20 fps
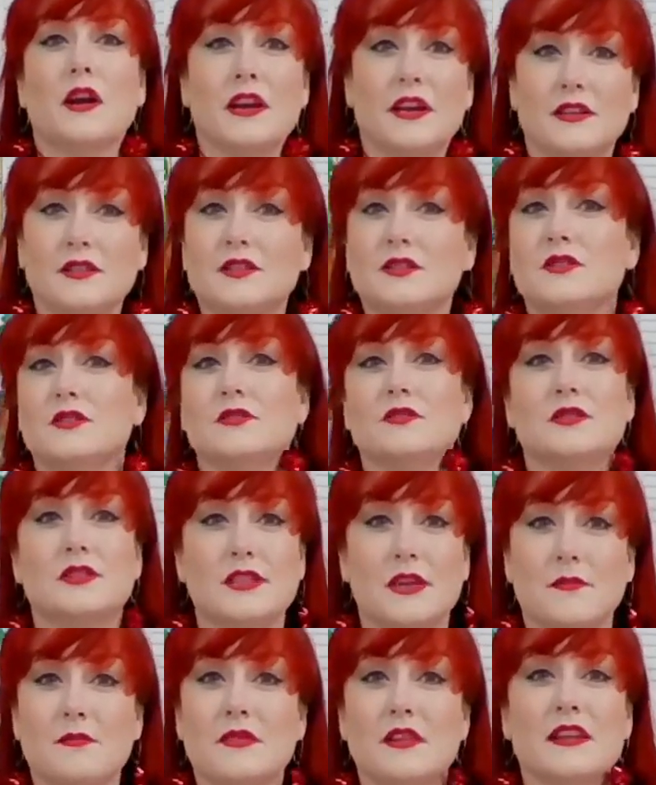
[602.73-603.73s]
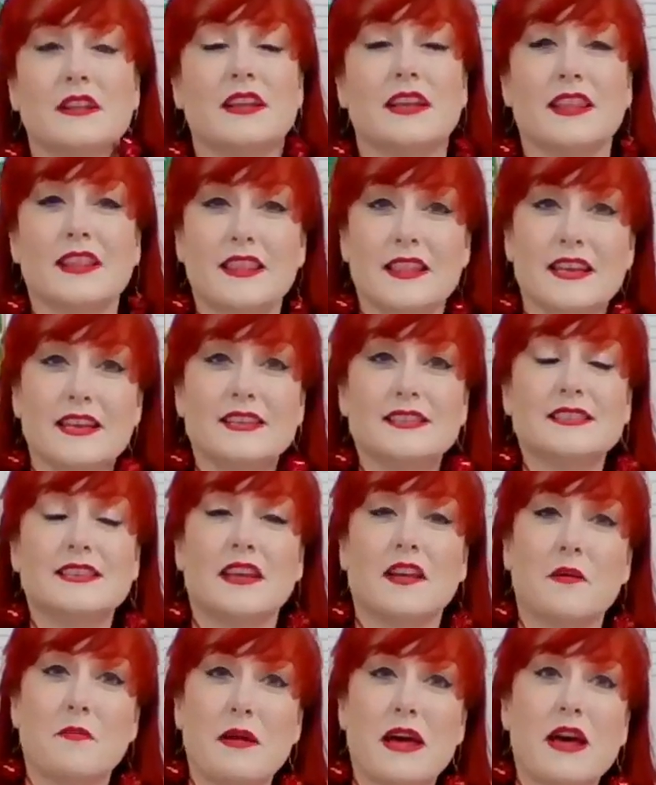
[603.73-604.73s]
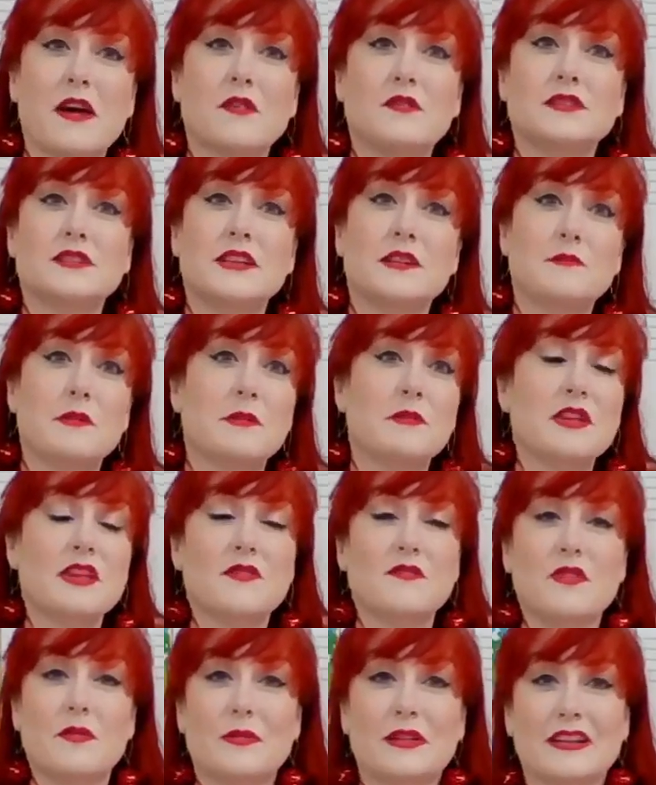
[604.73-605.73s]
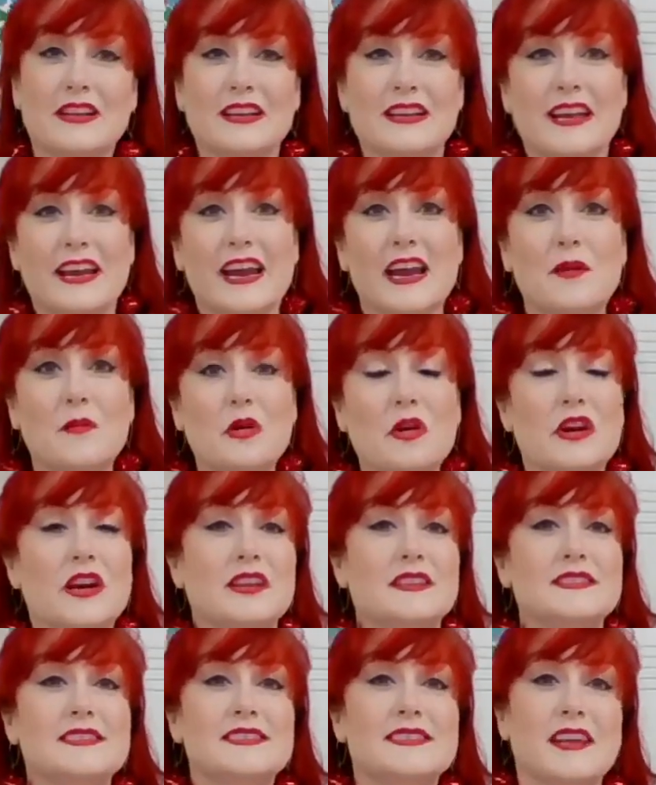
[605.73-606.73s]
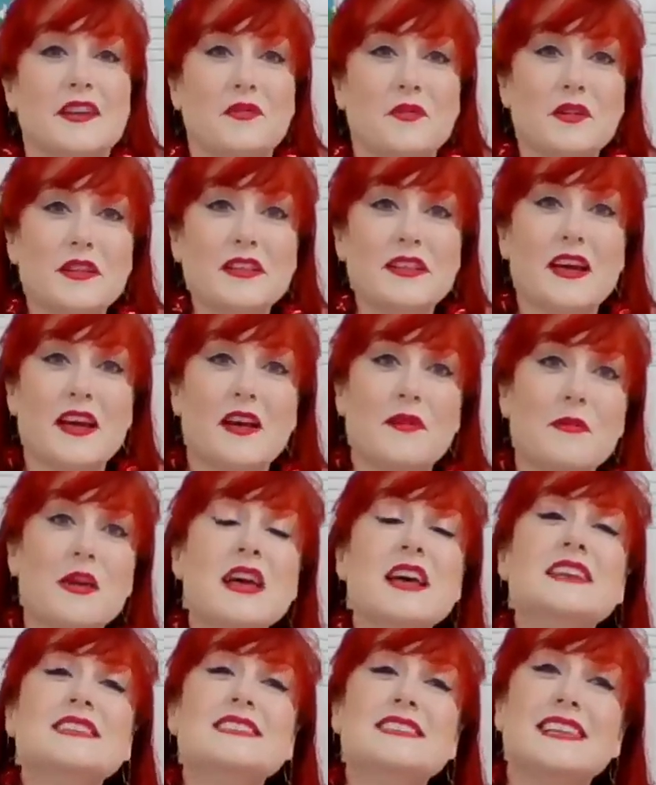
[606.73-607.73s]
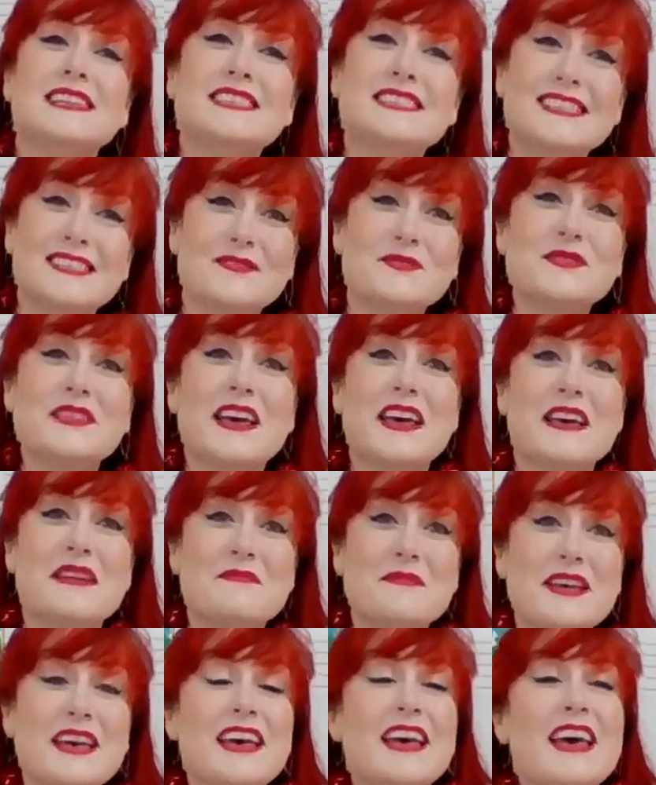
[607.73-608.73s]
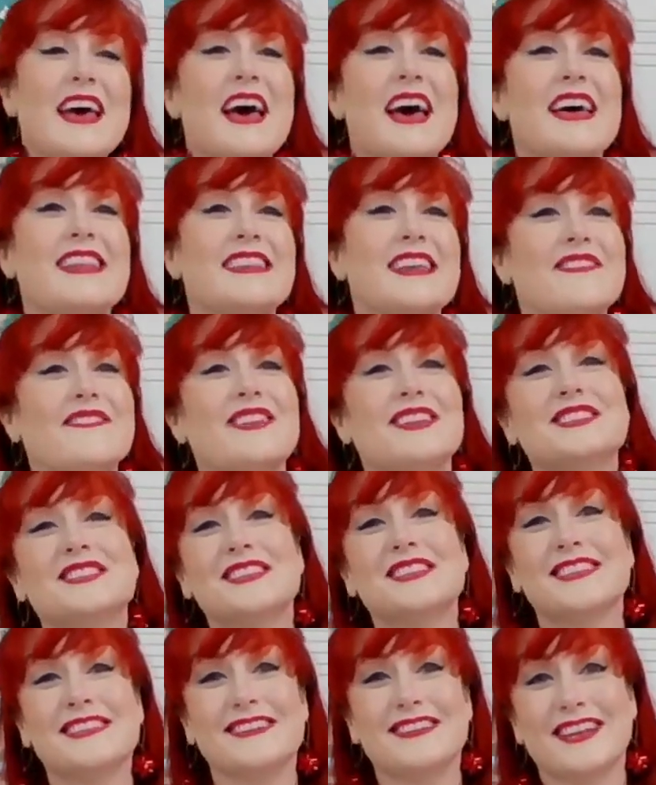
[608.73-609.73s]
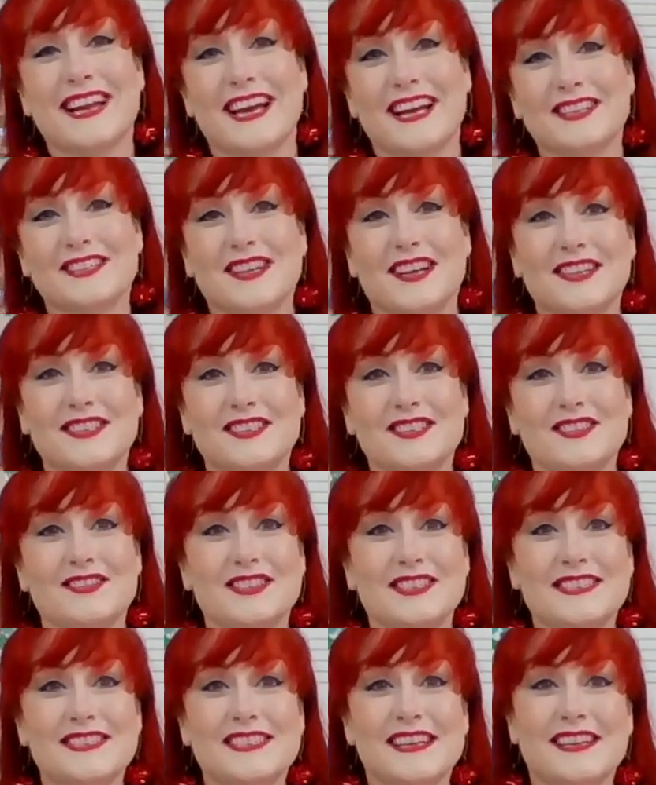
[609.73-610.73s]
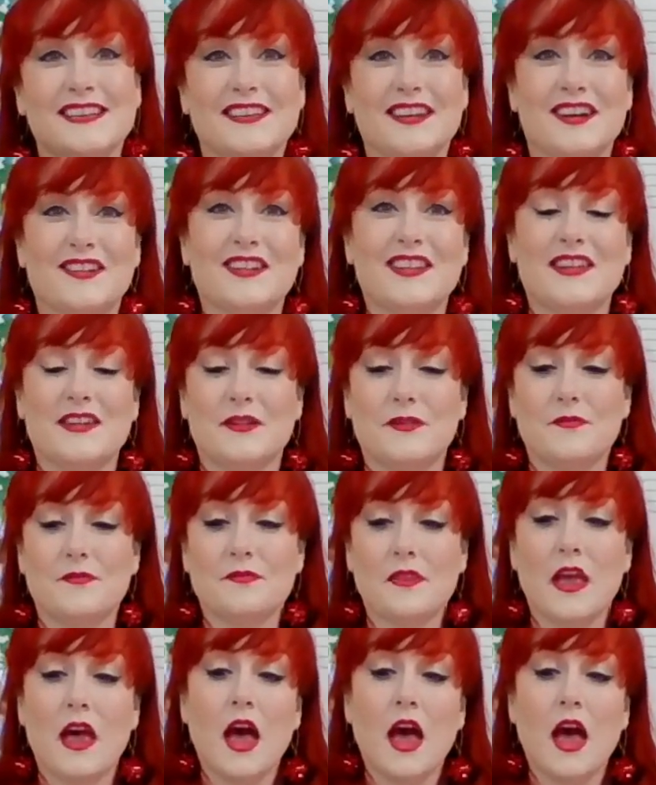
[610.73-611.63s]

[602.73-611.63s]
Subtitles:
wanting to do something like this, like a pounding, maybe give them a little hammer and sing with them, sing to them, and then eventually they'll catch on to and sing along with you.